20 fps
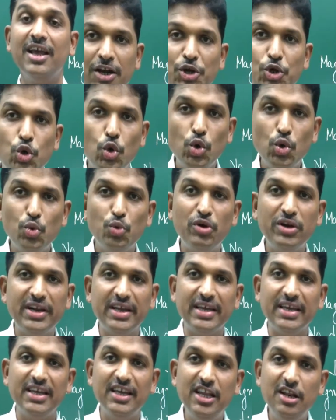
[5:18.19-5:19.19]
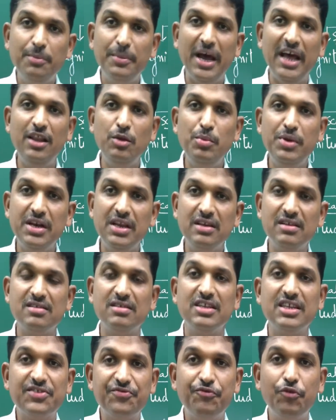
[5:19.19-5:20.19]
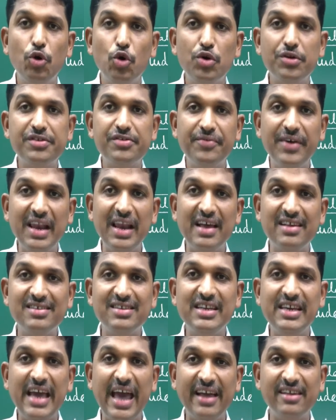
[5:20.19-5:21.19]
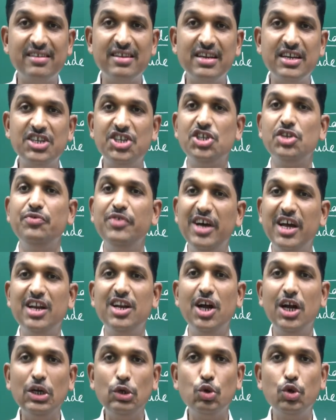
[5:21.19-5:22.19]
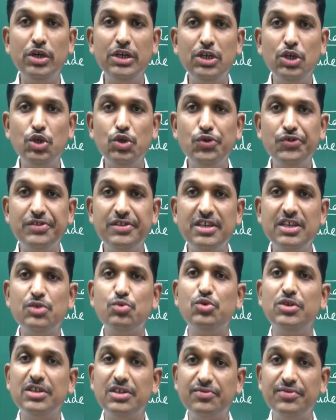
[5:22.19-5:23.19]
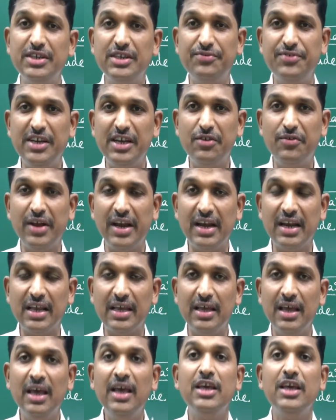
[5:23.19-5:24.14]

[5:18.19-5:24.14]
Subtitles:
Don't worry, in mathematics, this force, velocity, acceleration, we are not going to use these words very frequently.